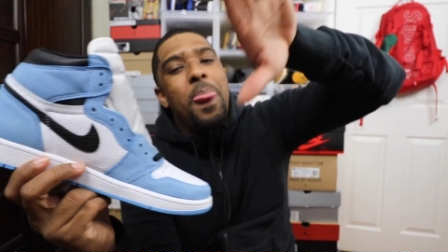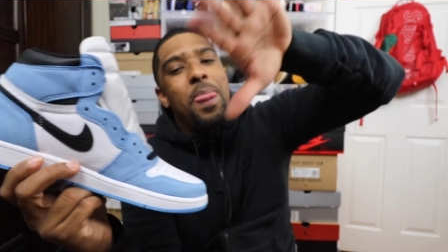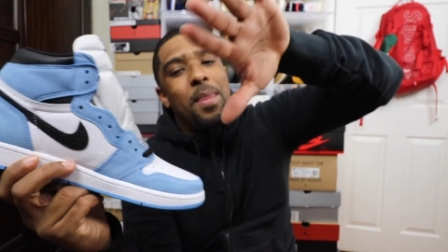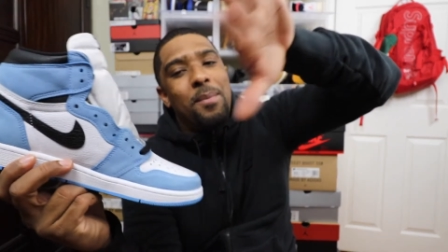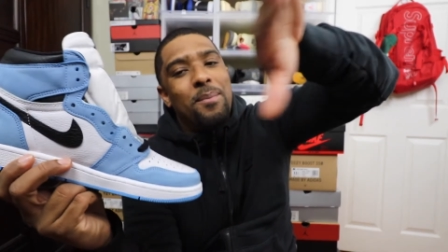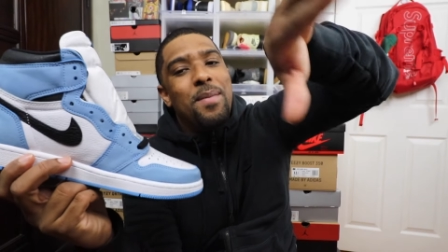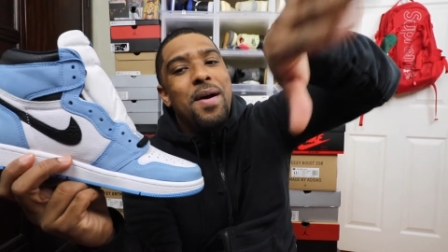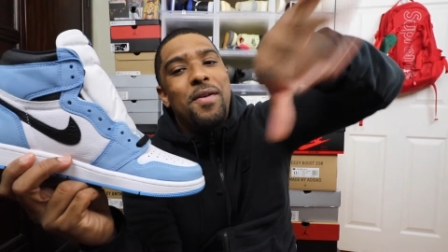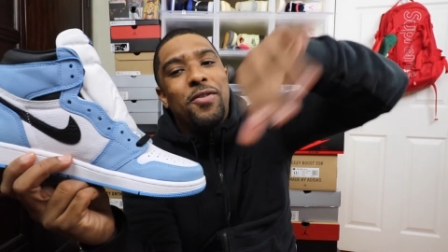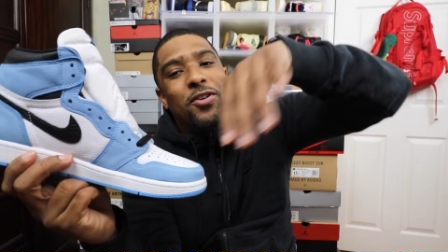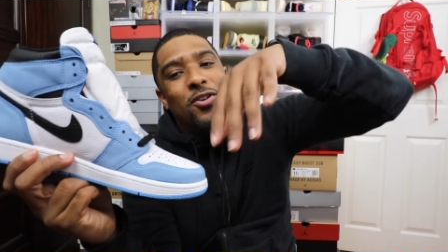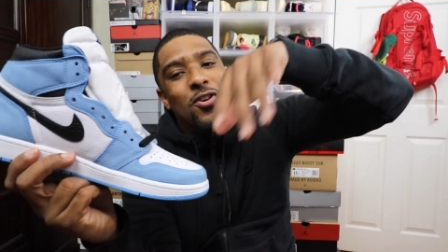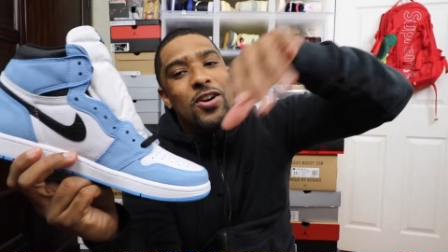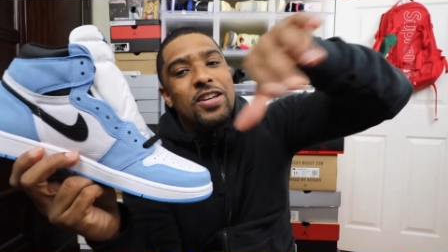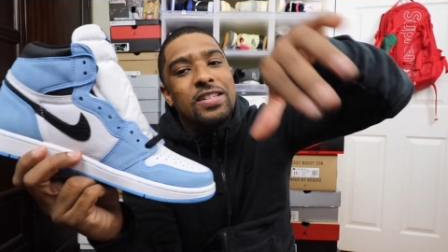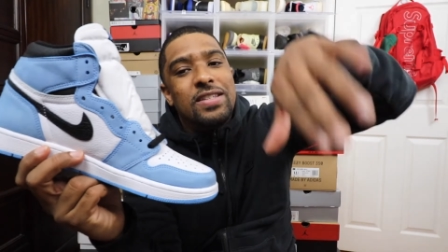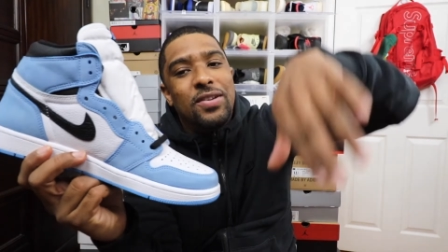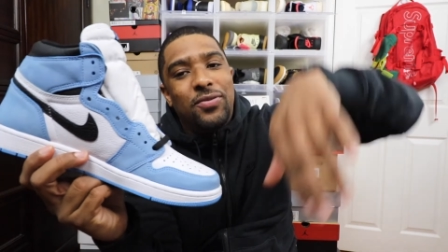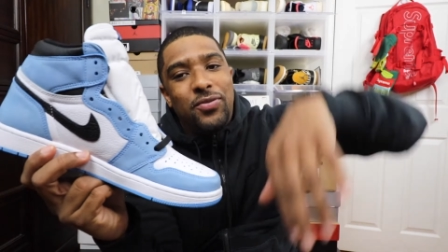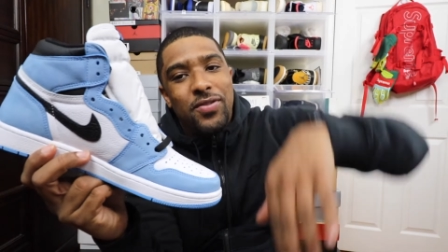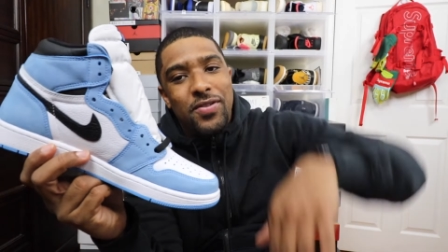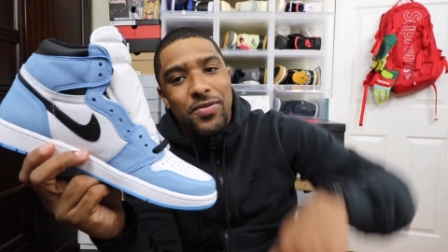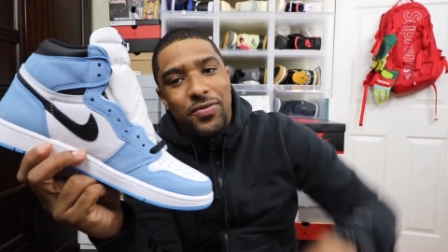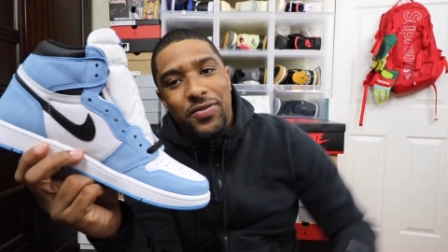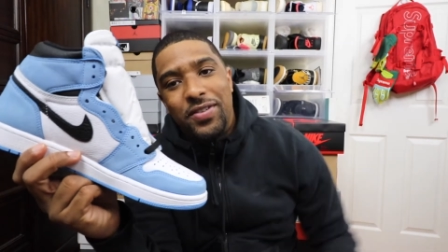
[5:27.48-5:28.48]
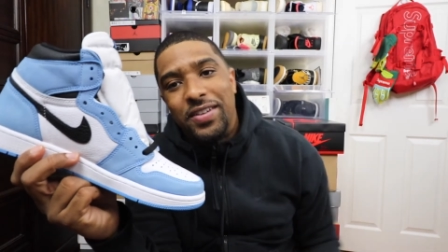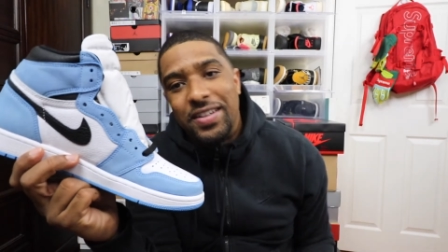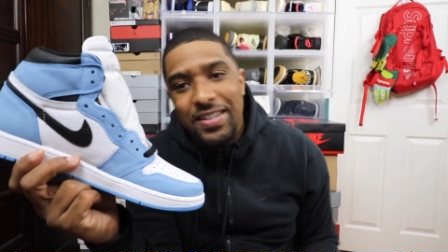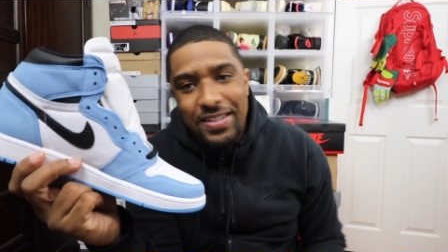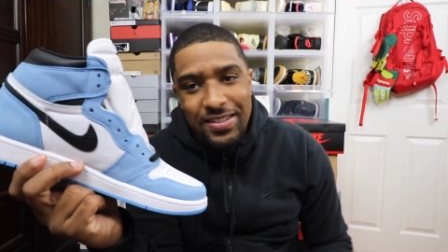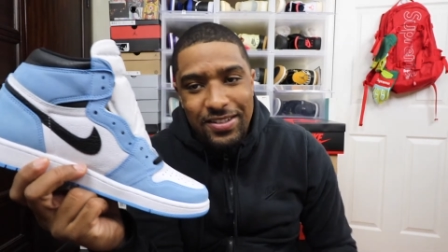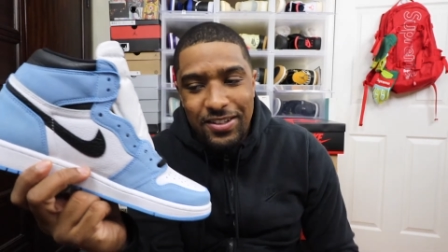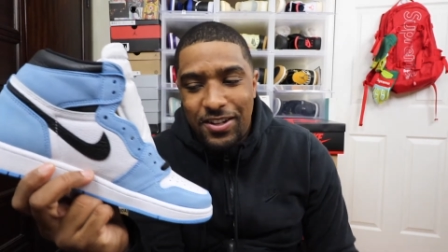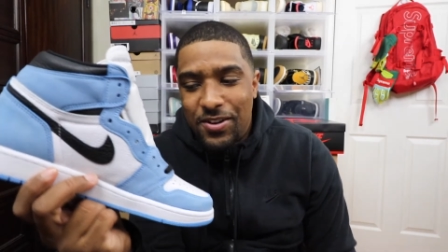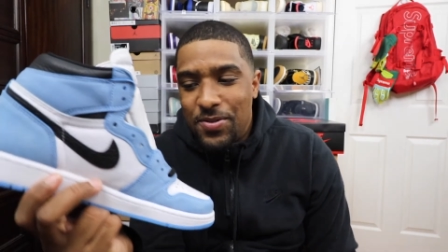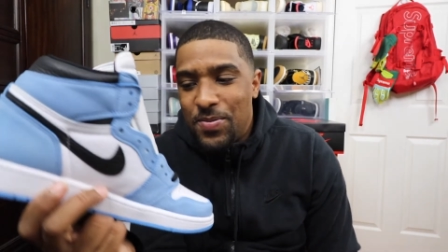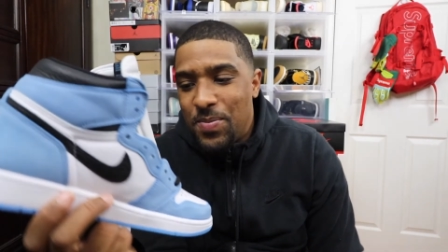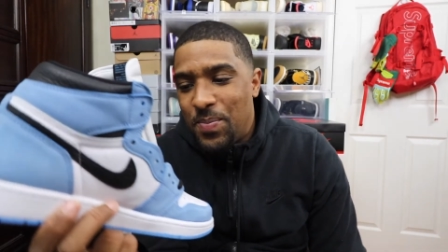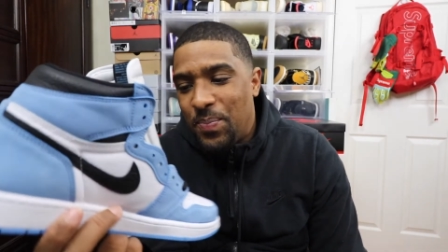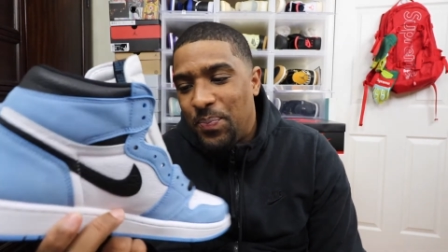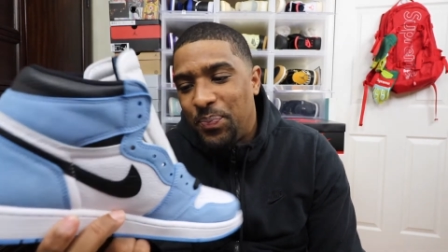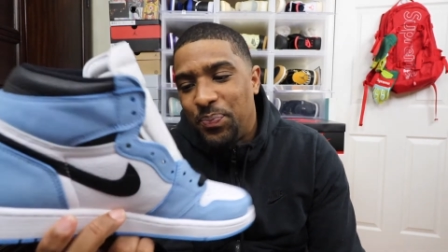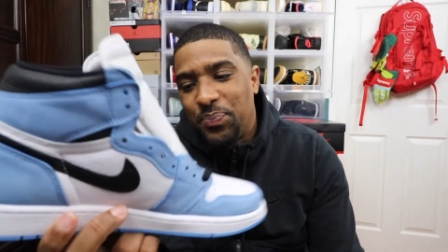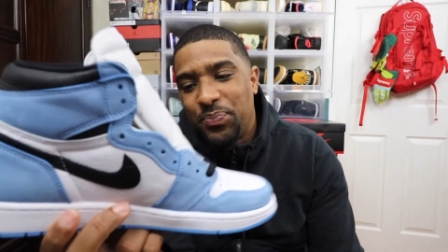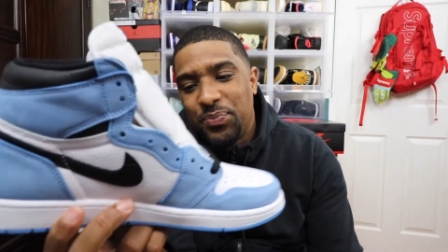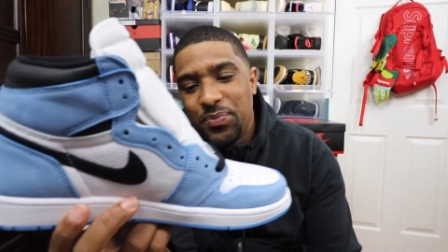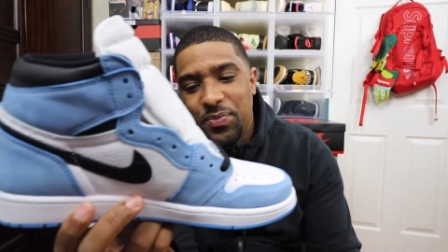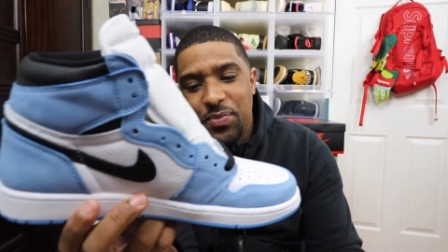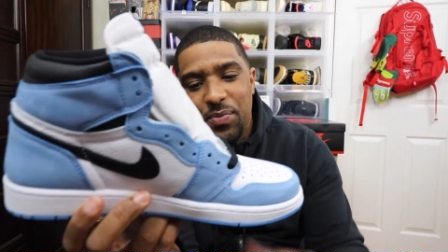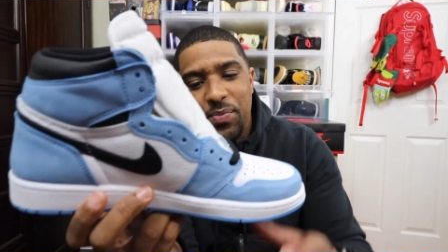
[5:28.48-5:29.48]
gonna have a crazy fit for these, you know.
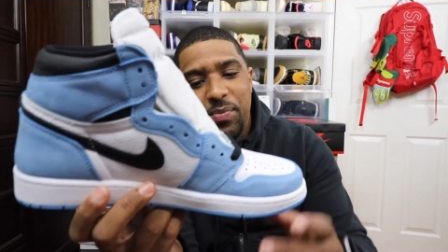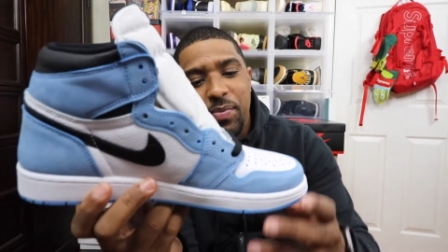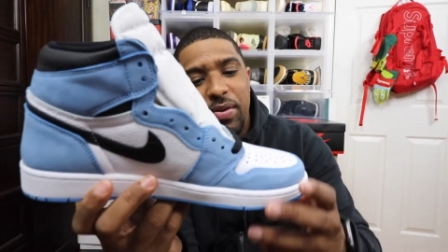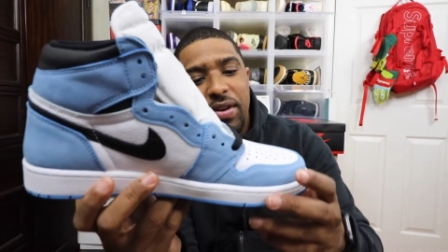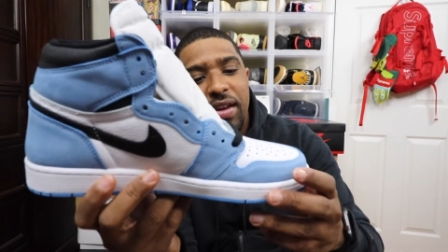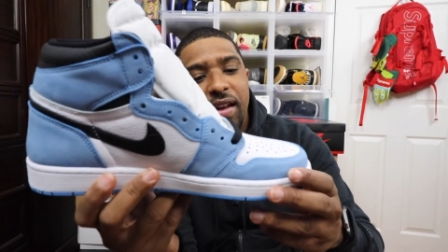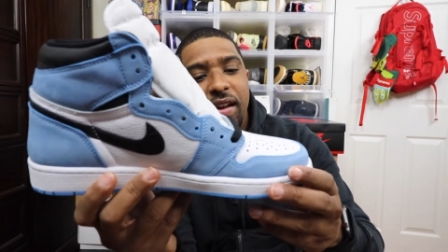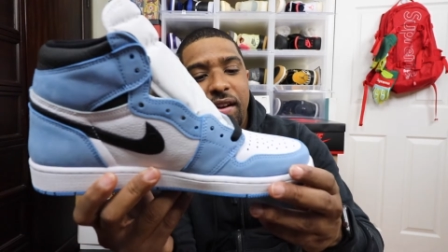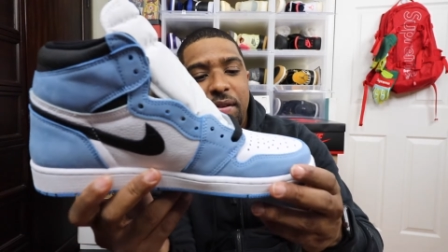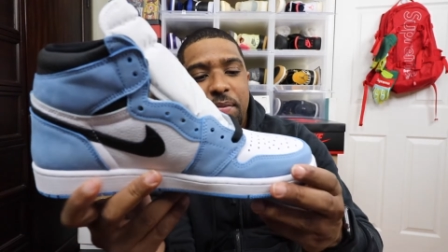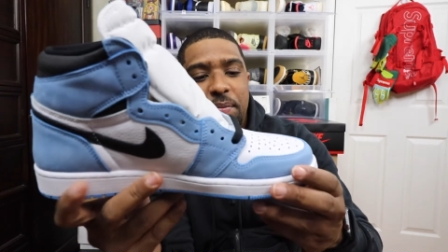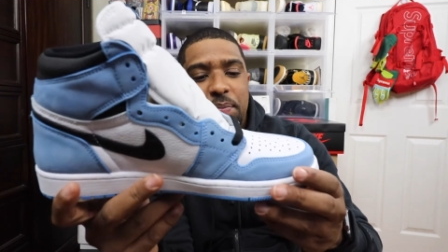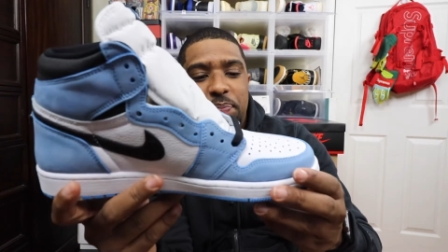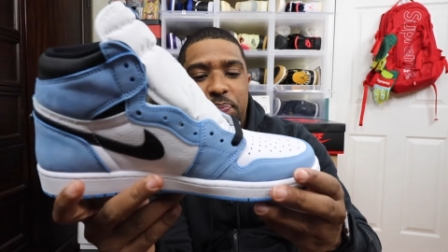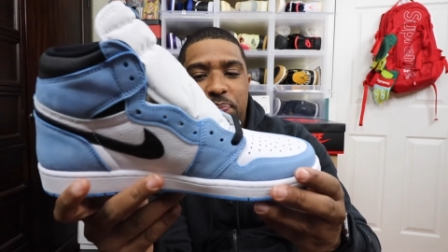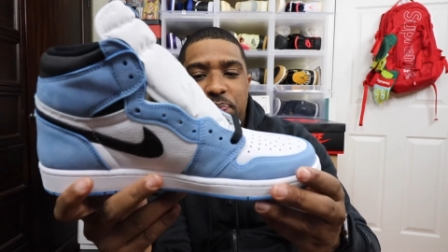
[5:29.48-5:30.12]
But yeah.